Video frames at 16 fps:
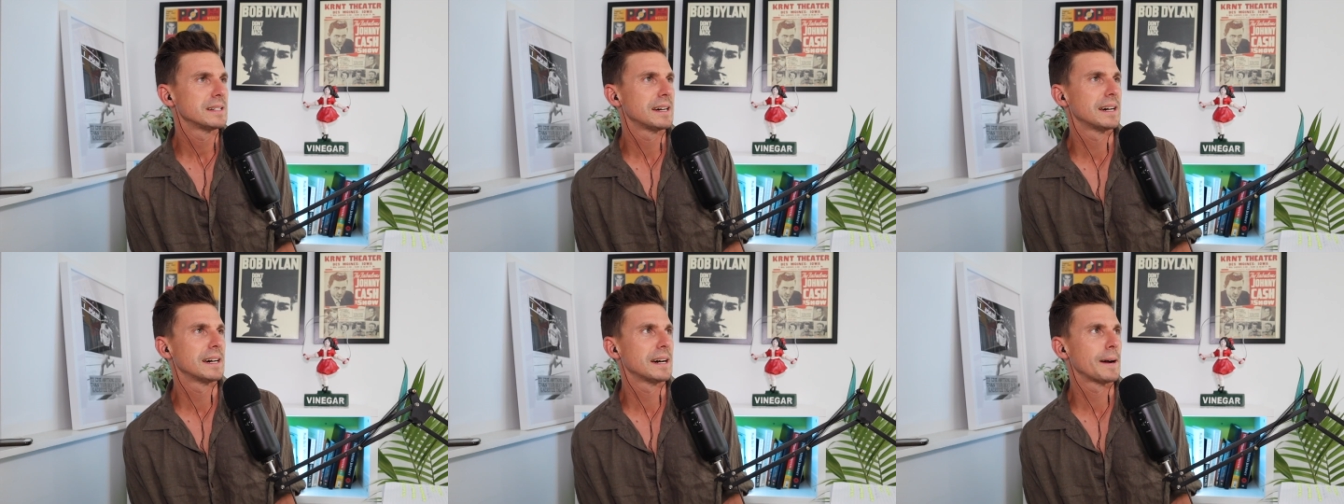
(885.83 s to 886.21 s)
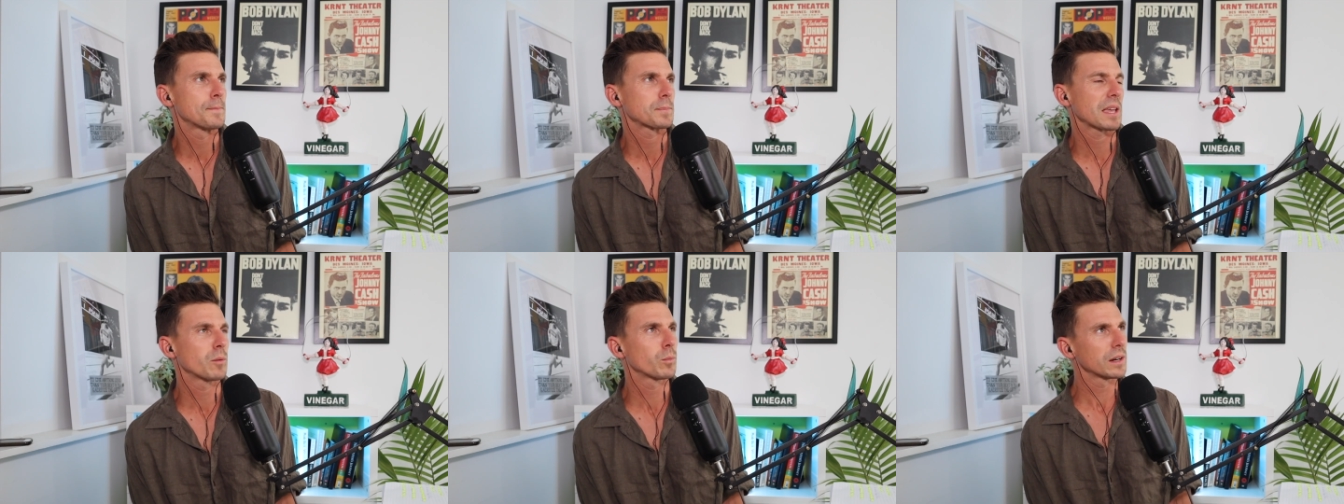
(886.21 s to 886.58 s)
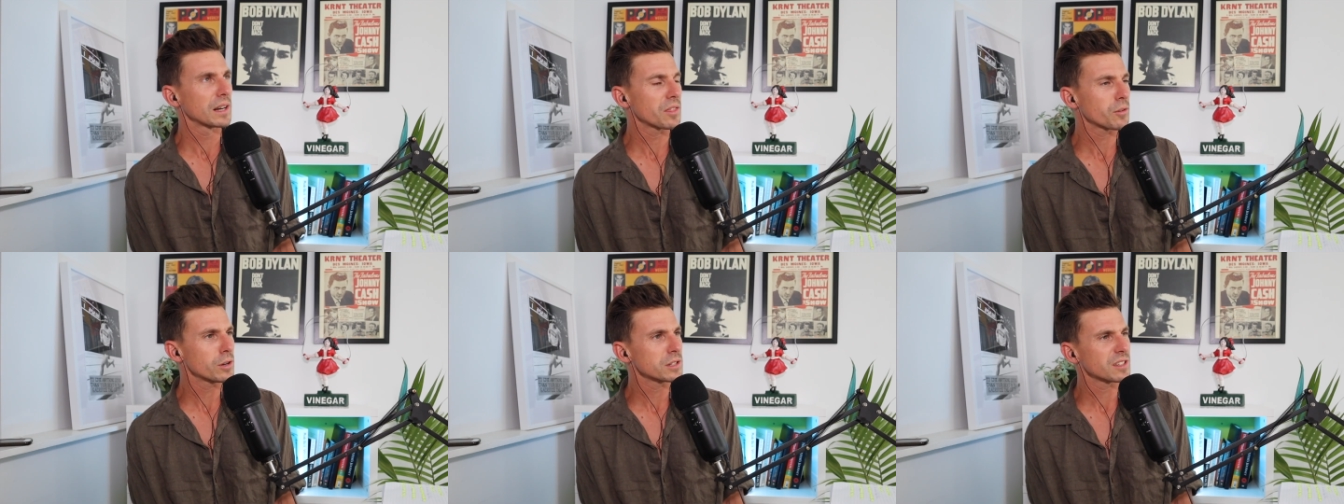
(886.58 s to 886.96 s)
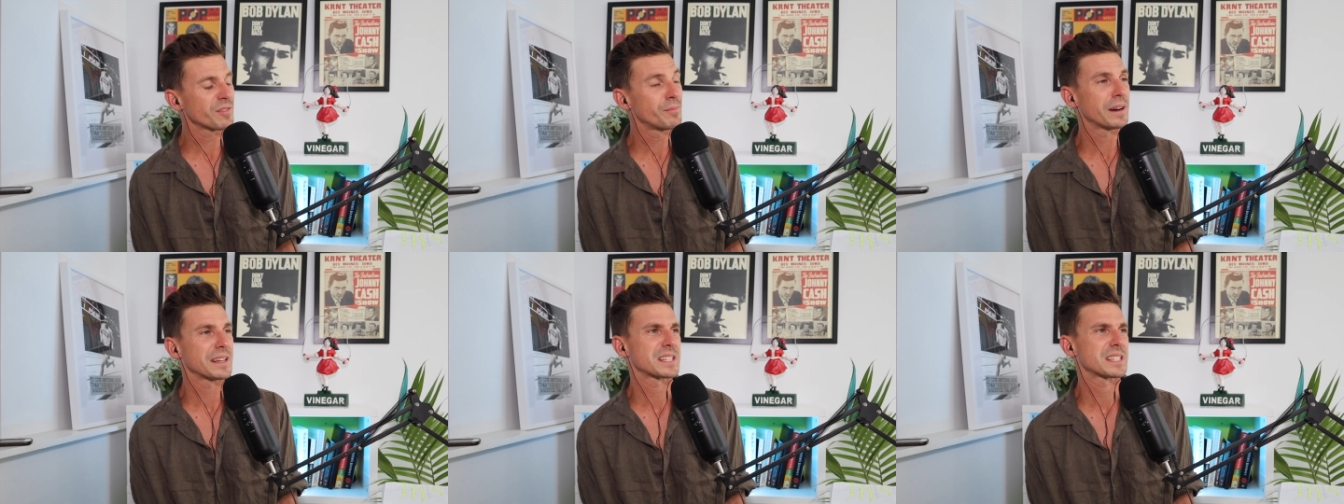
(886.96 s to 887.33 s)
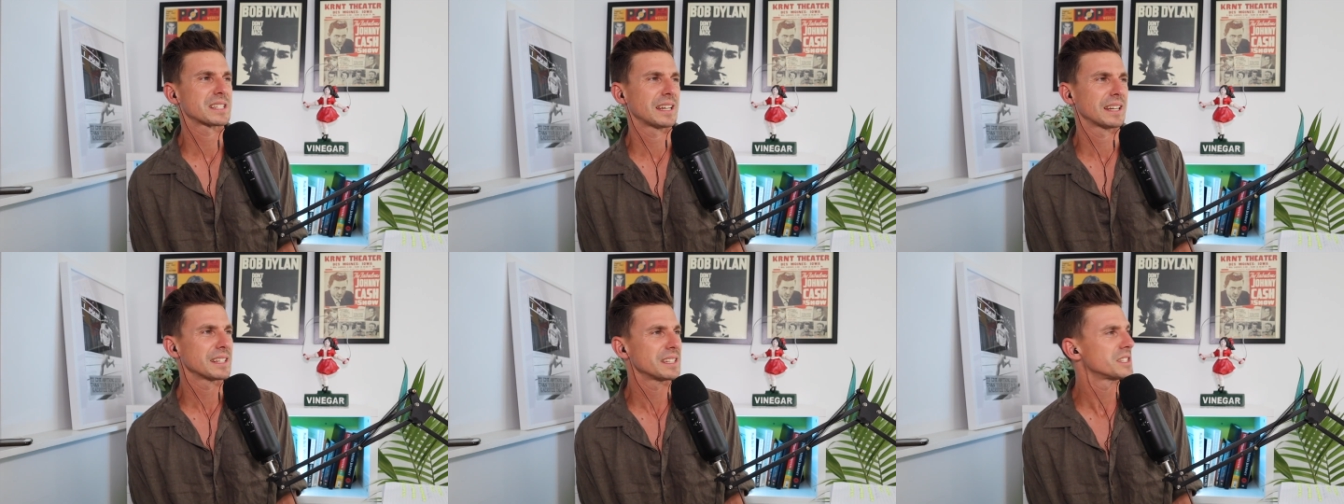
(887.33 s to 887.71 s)
Uh, it really throws off my
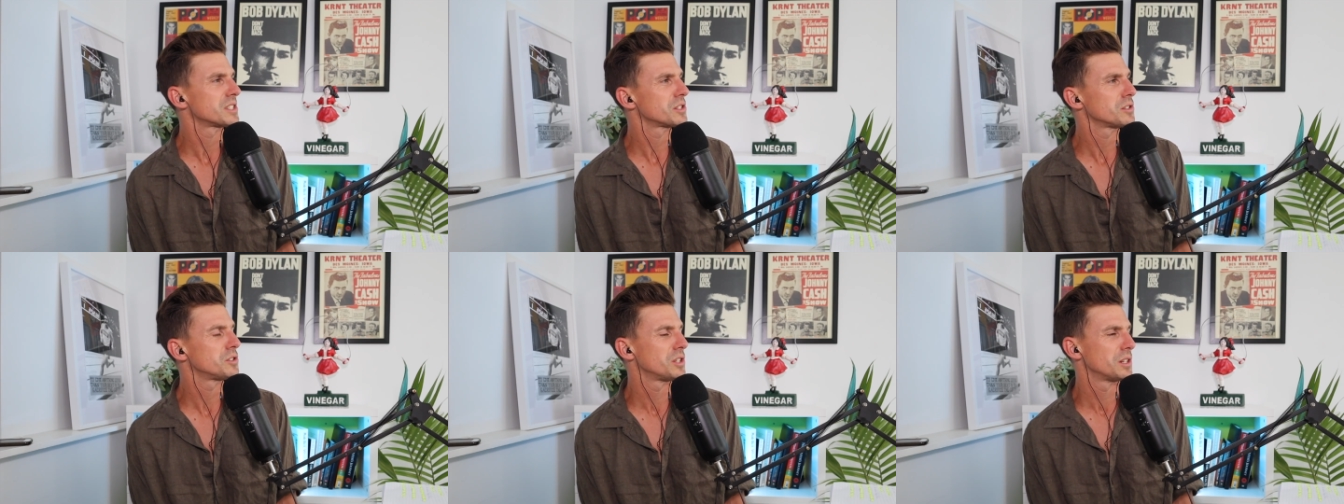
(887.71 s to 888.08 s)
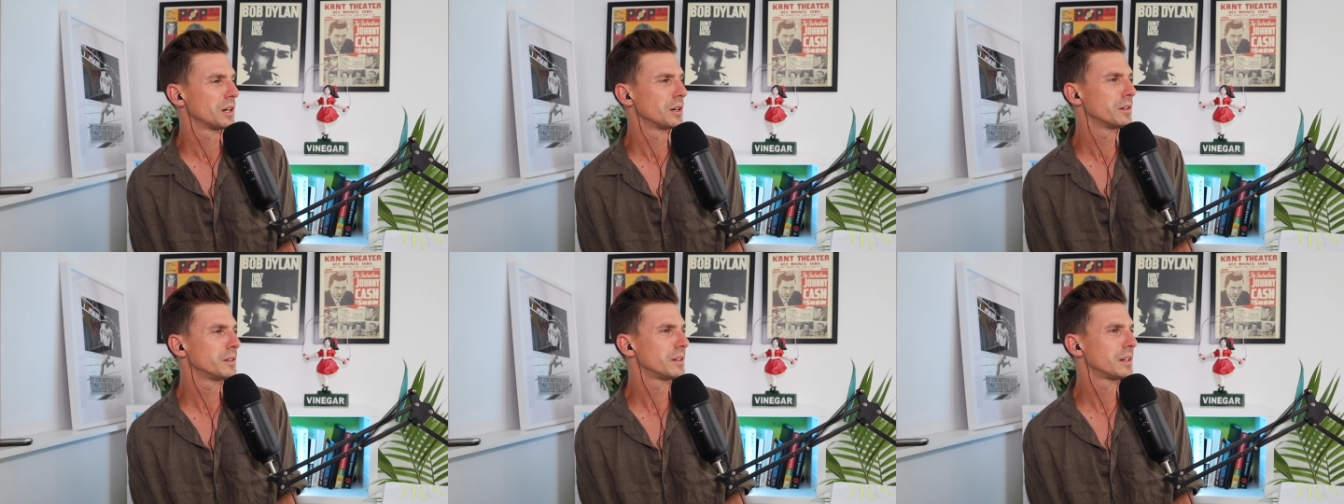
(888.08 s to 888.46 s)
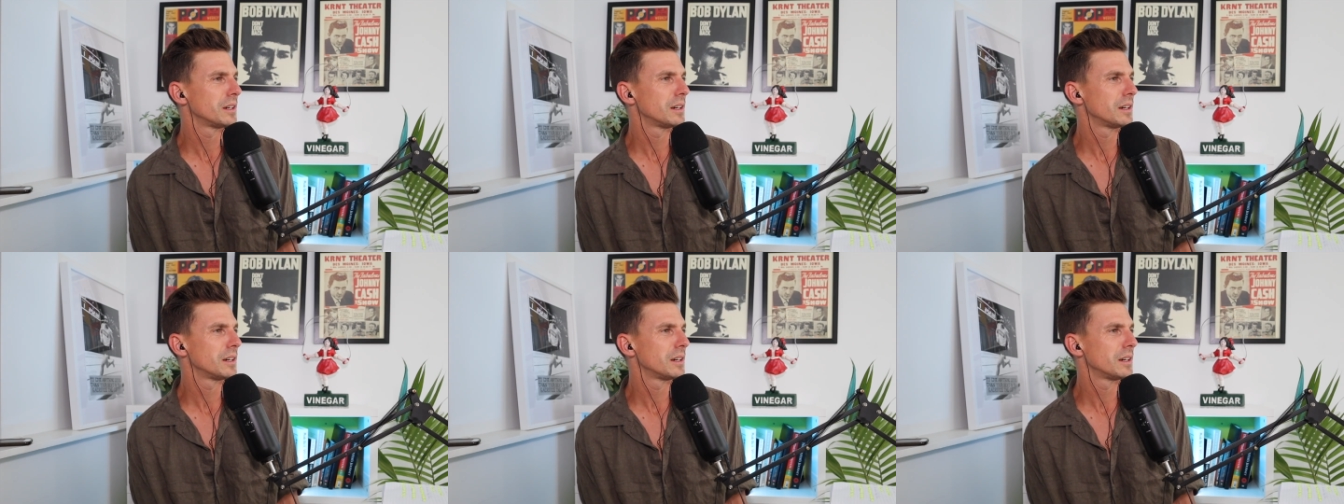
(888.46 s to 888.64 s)
studies. Do you know?